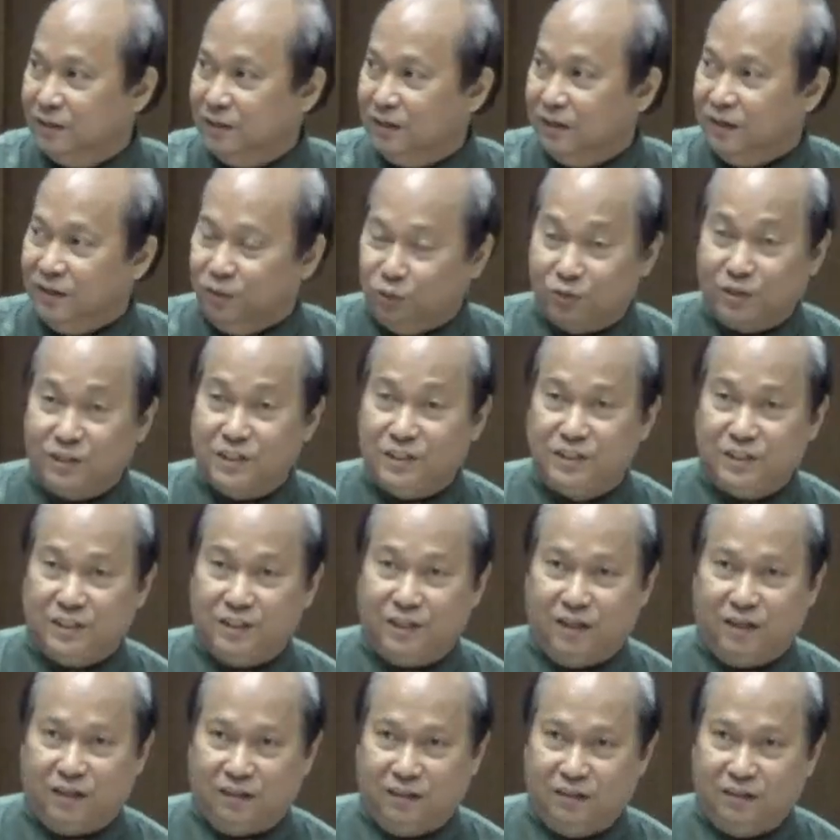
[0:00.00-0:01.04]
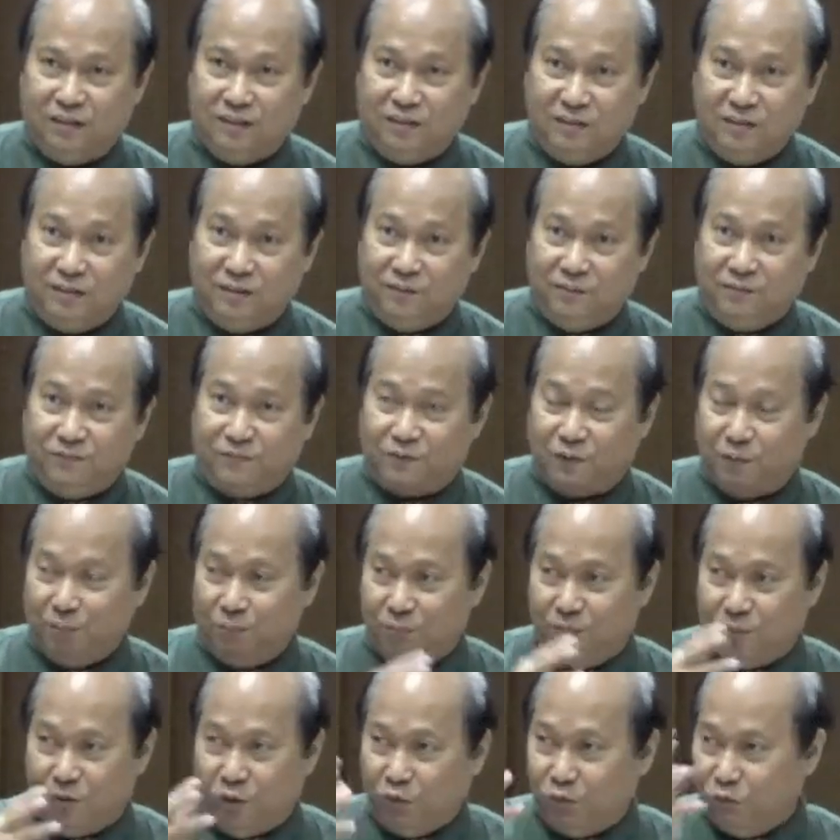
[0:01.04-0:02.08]
original
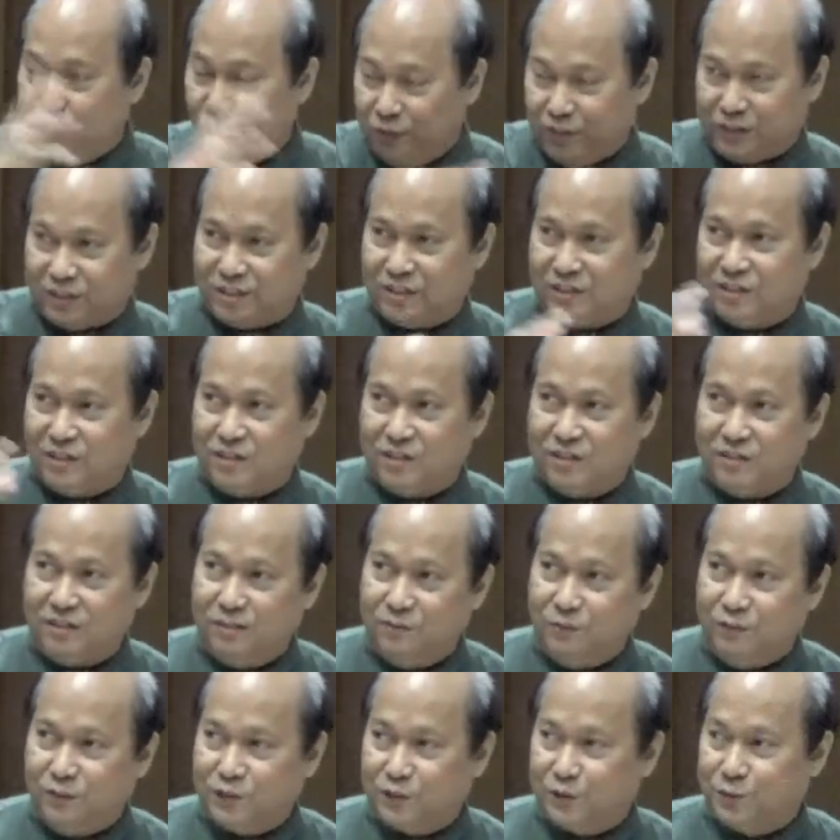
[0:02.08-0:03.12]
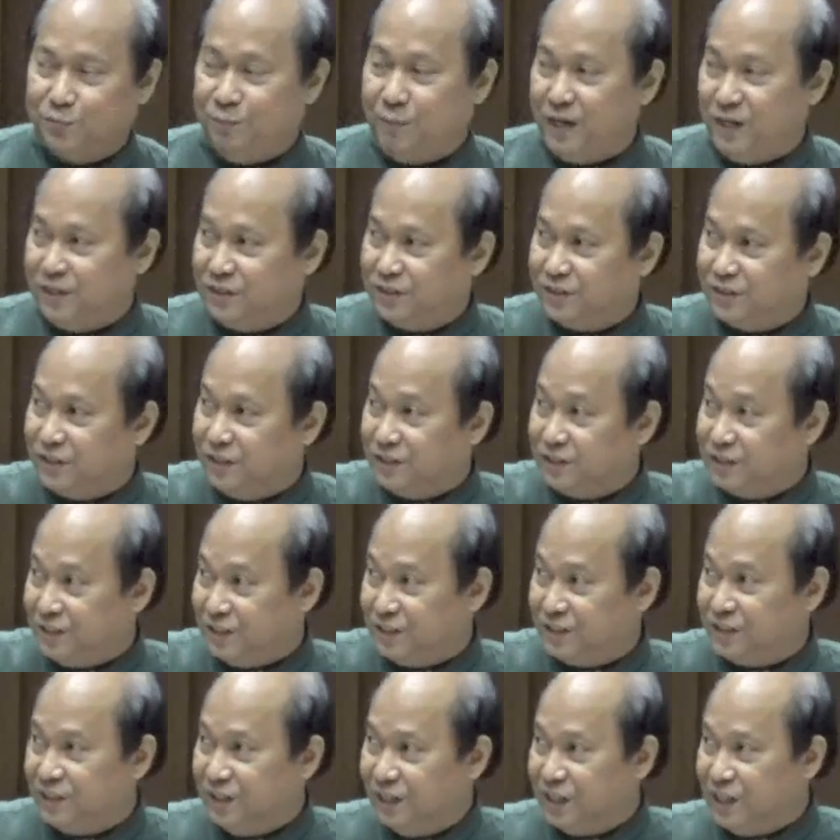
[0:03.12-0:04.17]
from on which was based the
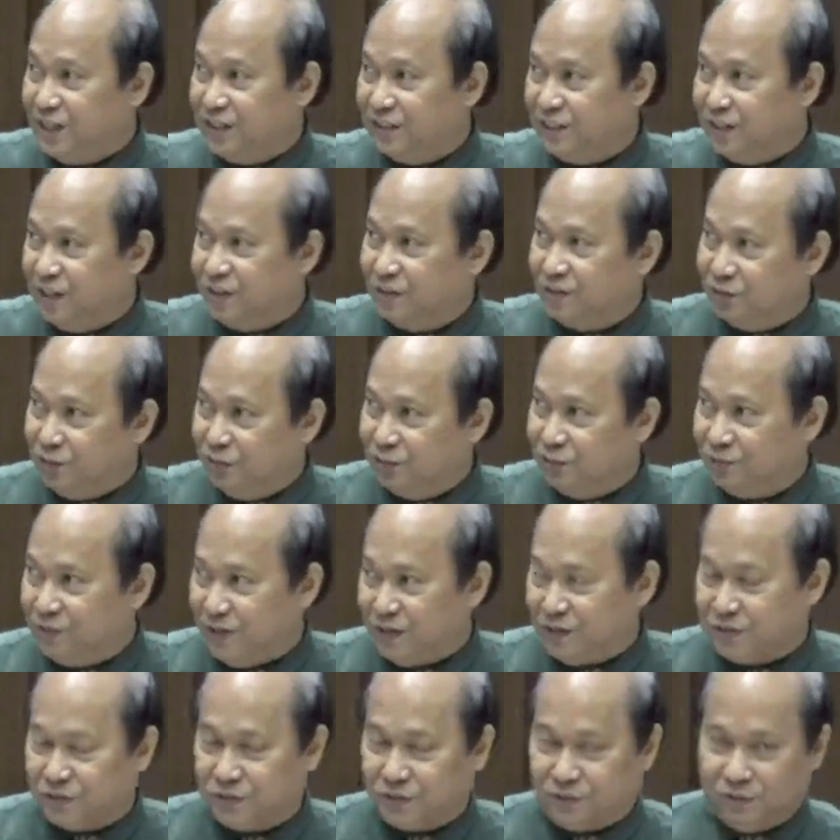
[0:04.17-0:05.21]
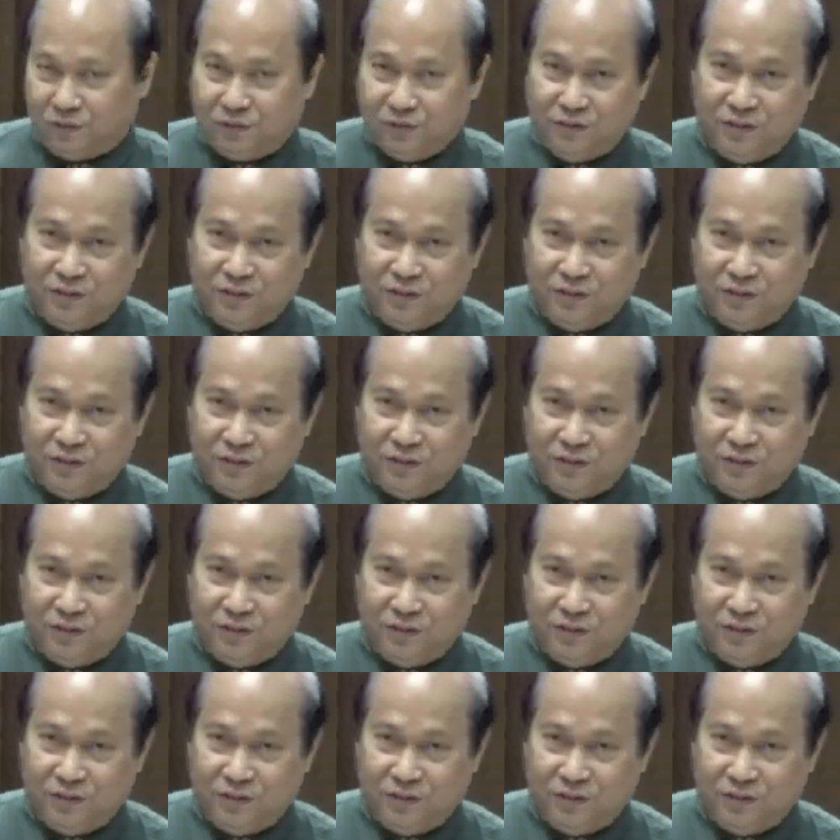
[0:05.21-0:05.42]
1689 Confession.